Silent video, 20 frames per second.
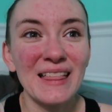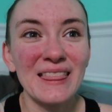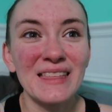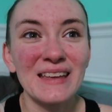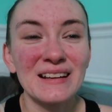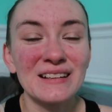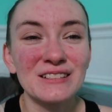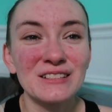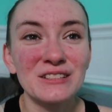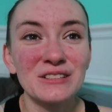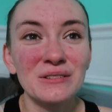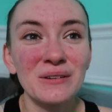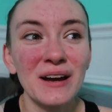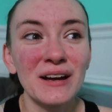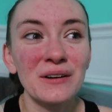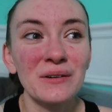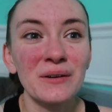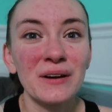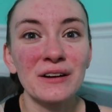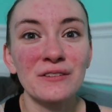And then too,
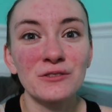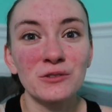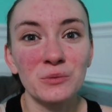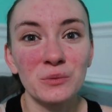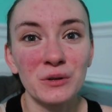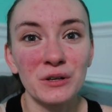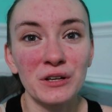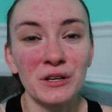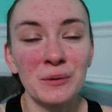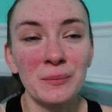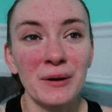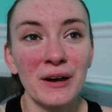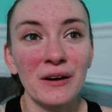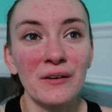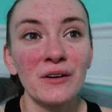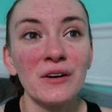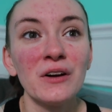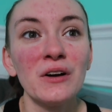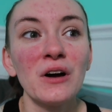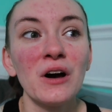I don't have to worry
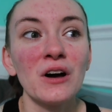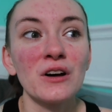about